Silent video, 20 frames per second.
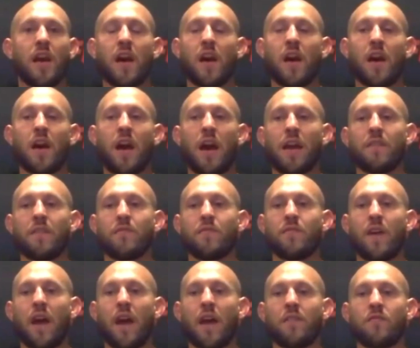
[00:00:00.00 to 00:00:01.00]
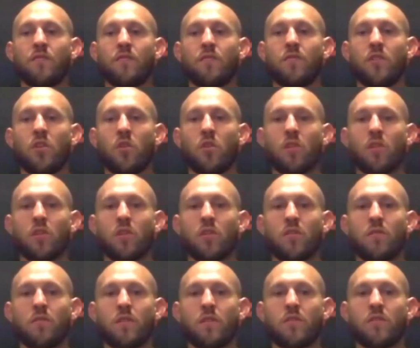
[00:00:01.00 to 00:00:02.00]
Uh, I've, I've, you know,
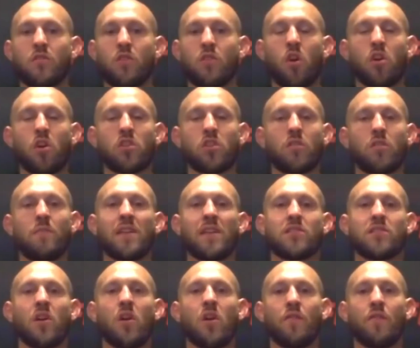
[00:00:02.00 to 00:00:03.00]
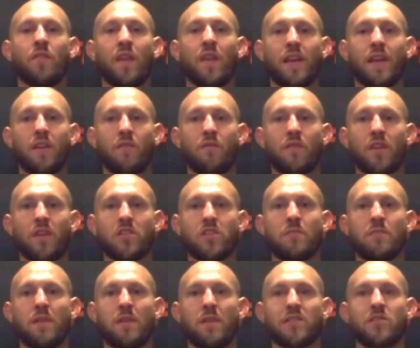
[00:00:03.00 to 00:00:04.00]
talked to myself and I convince
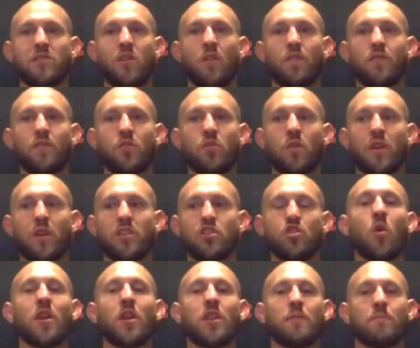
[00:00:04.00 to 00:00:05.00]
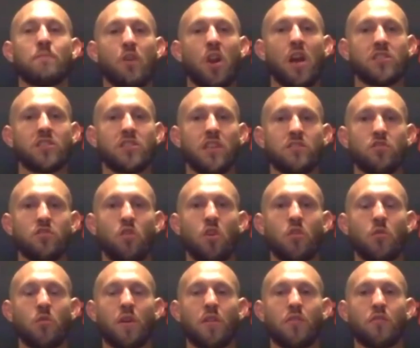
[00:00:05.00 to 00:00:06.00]
myself to enjoy the process all
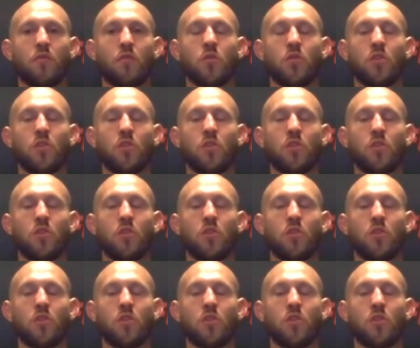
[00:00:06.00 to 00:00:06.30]
the way through.